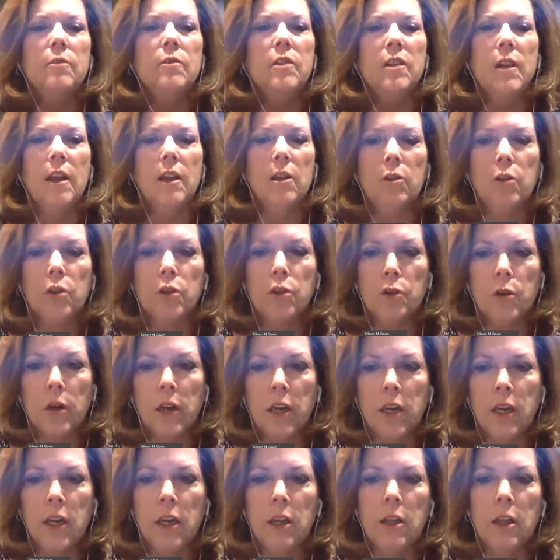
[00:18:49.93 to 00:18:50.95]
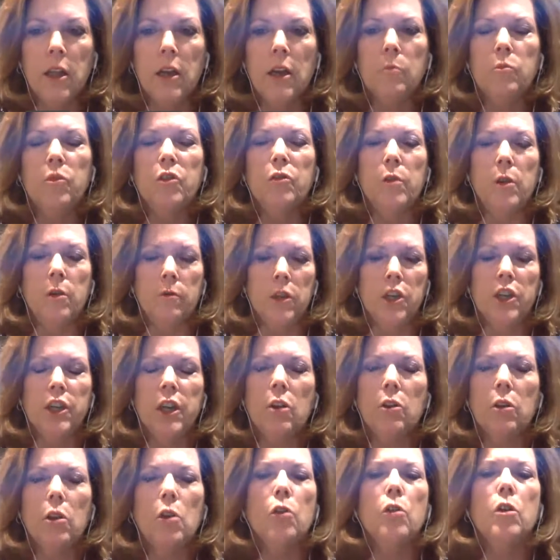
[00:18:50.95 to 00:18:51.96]
take the training that I'm doing, reach
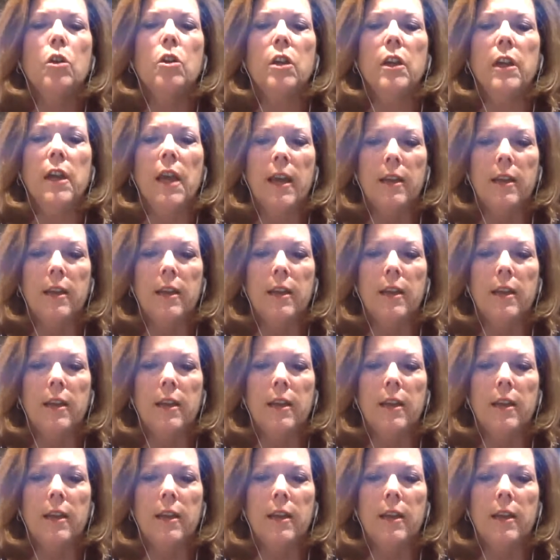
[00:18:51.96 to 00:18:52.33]
out locally